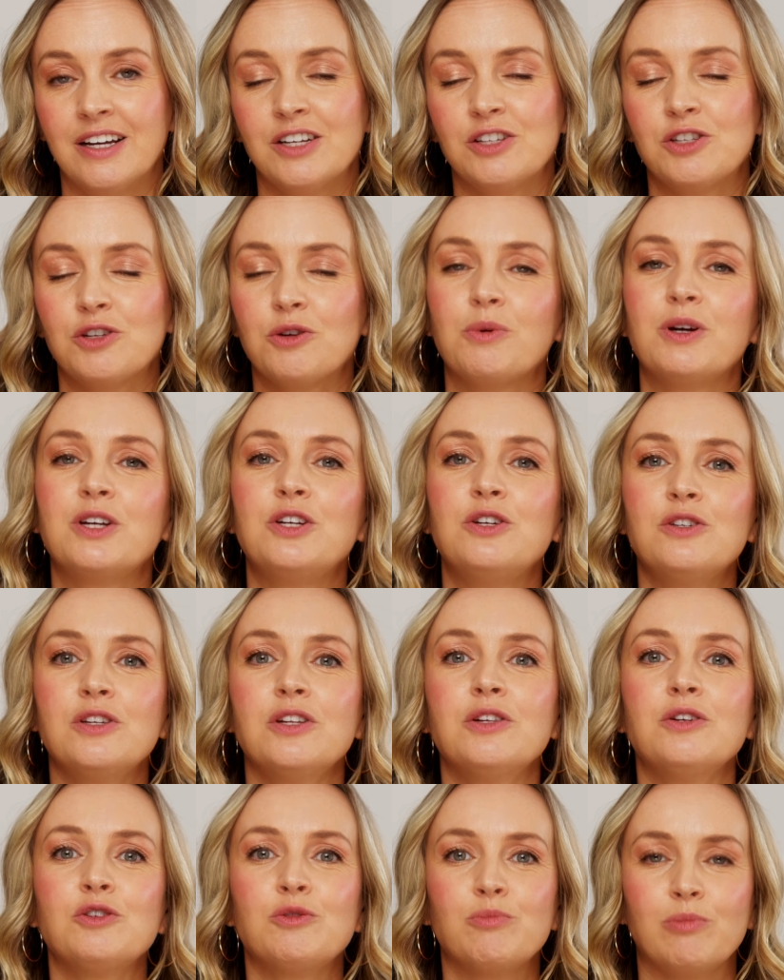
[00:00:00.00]
So we're
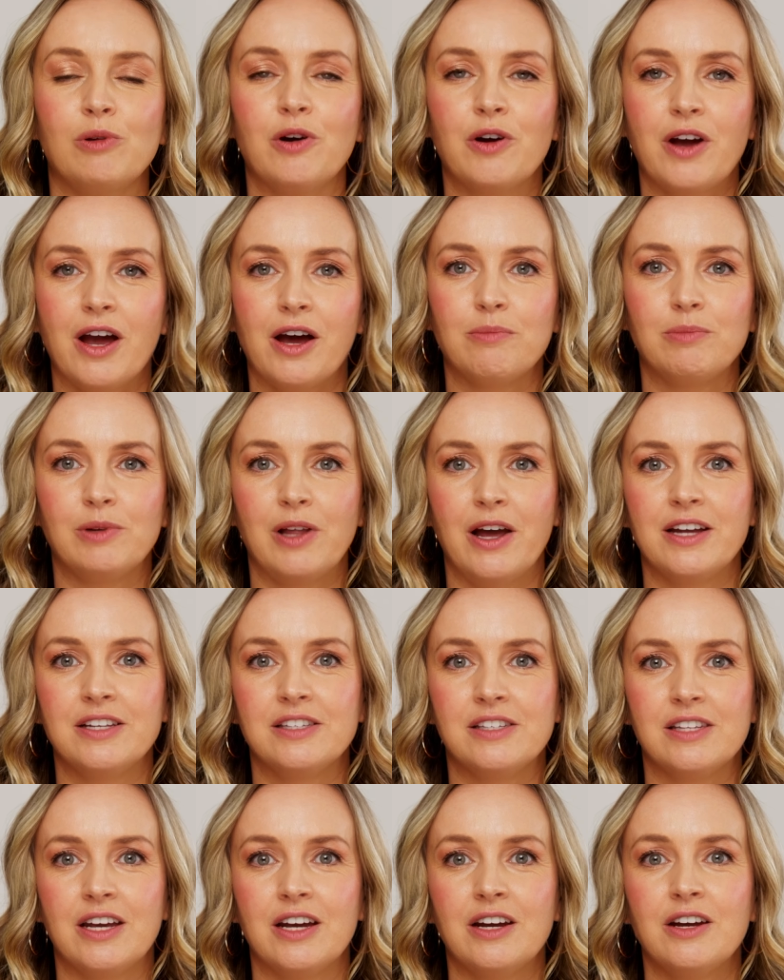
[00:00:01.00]
using those block out
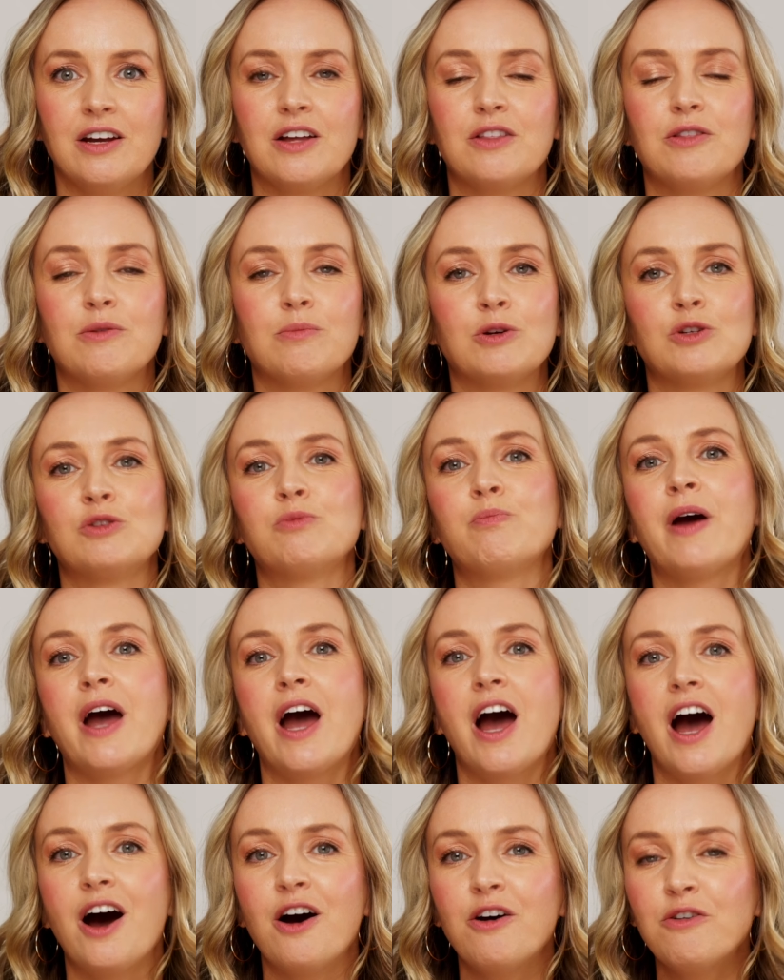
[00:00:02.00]
blinds there, and the most
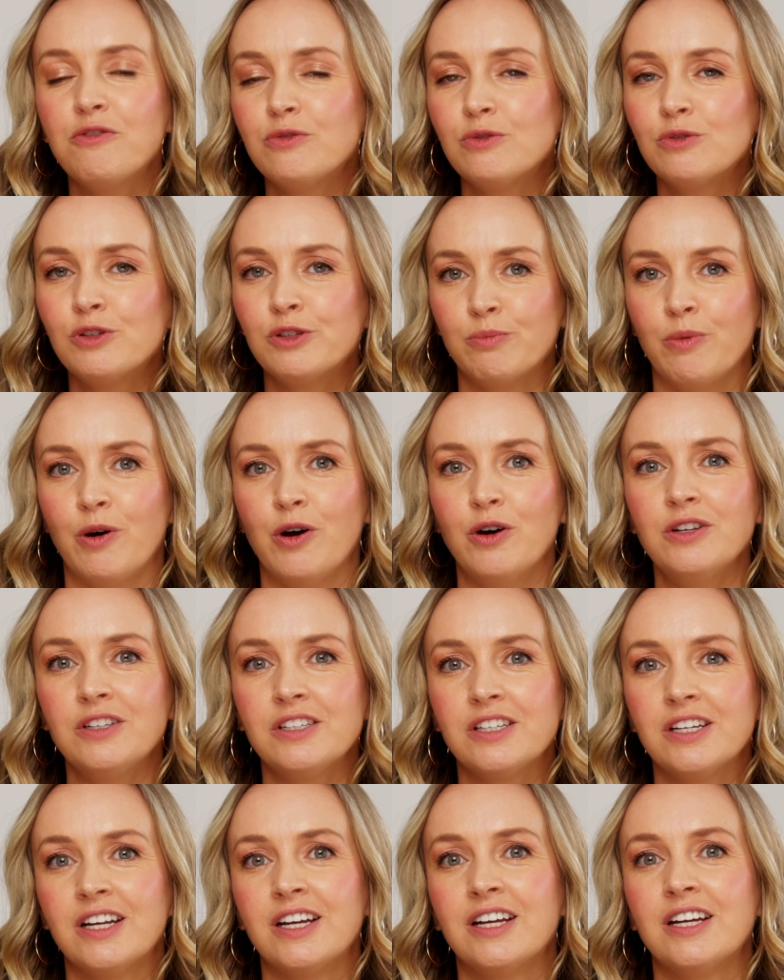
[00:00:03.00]
powerful
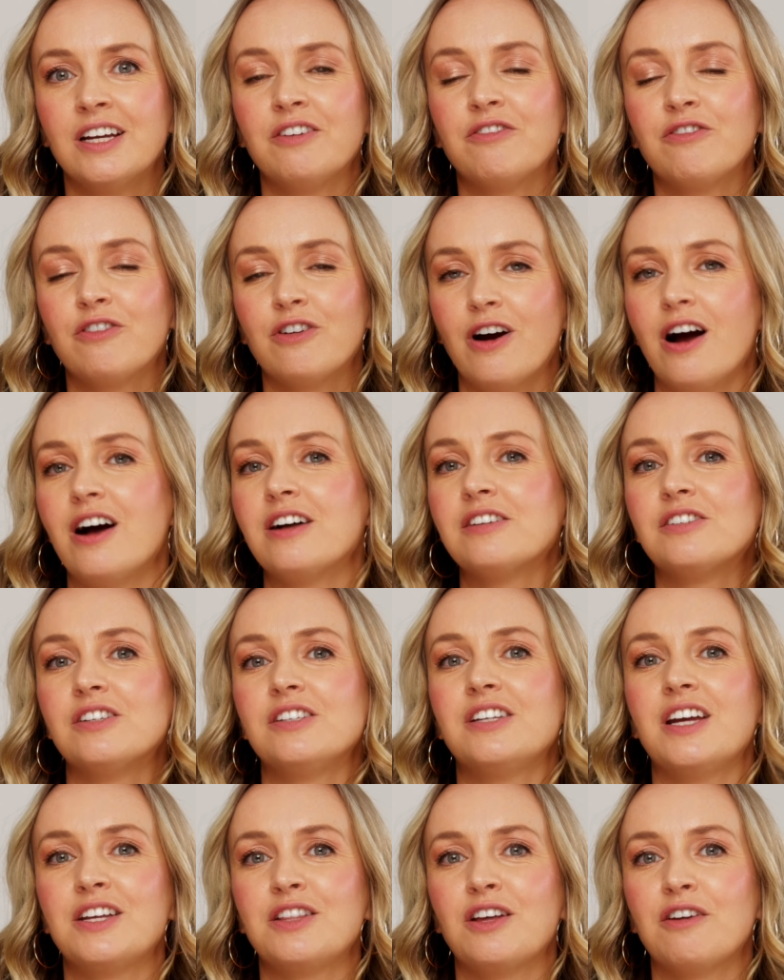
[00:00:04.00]
spot for us to
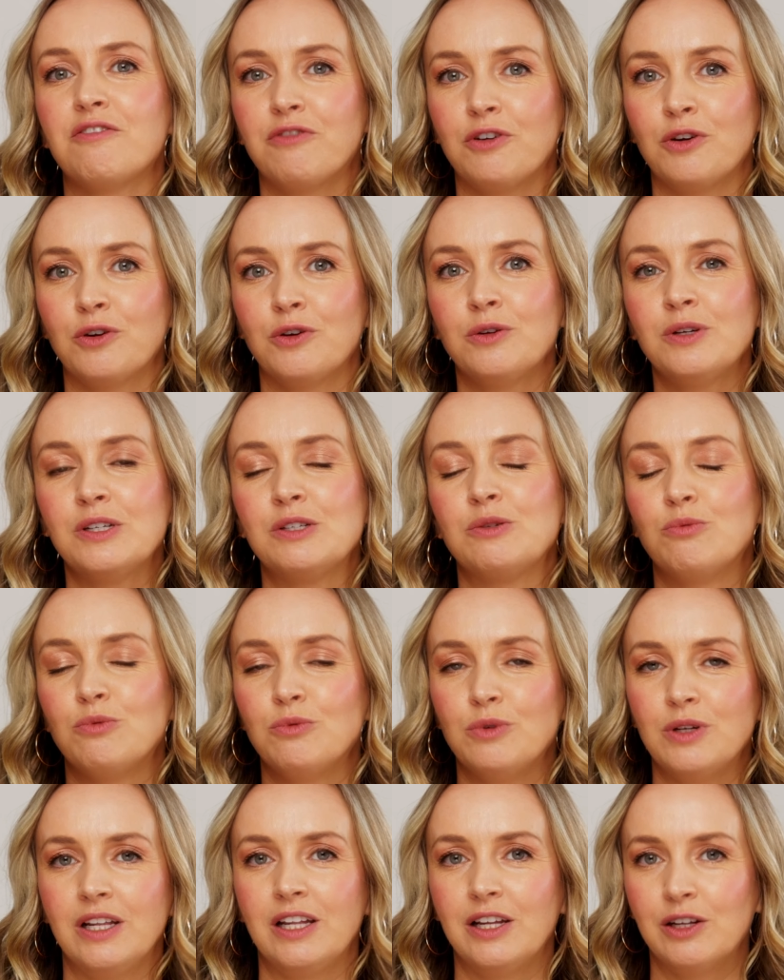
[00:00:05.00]
take that photo is
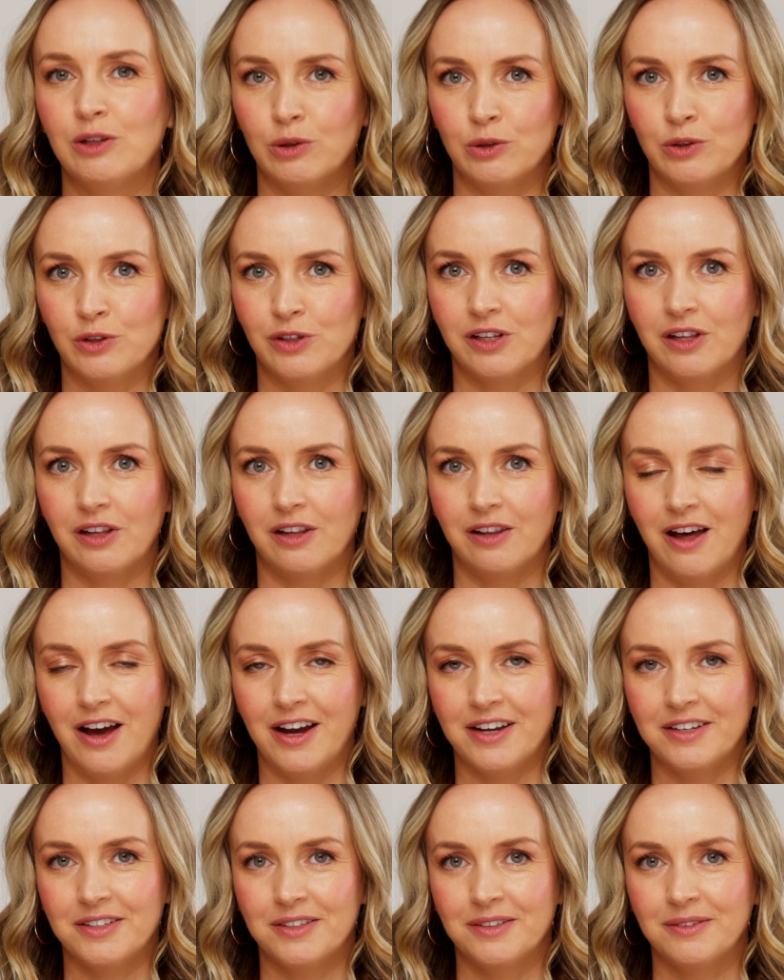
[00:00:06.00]
really close to the
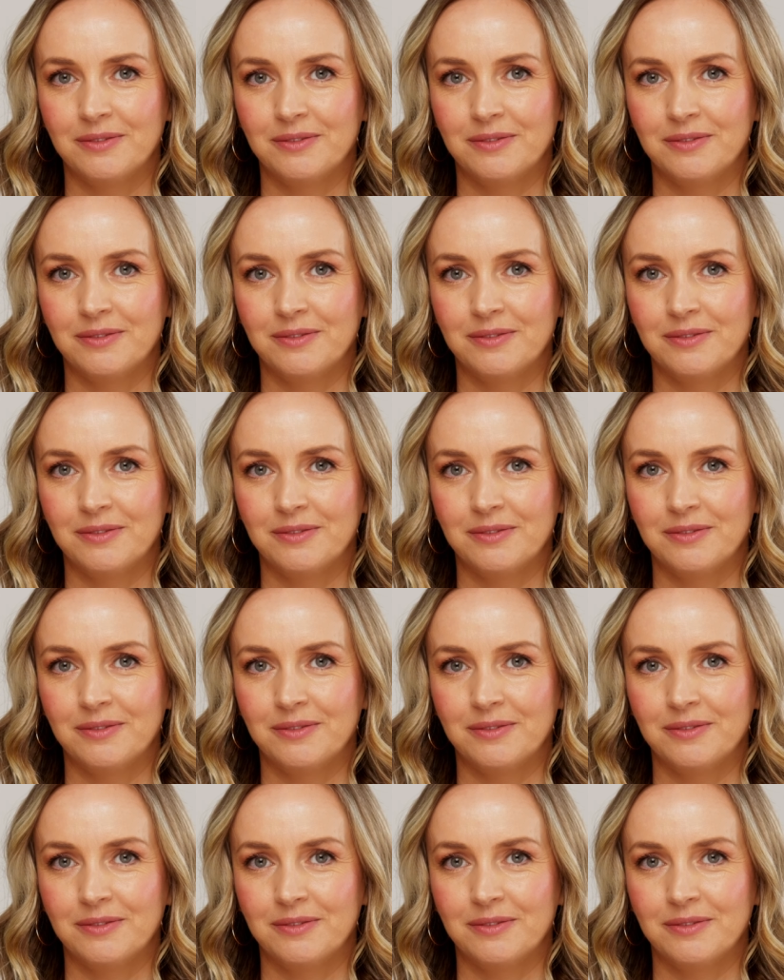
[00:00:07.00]
light.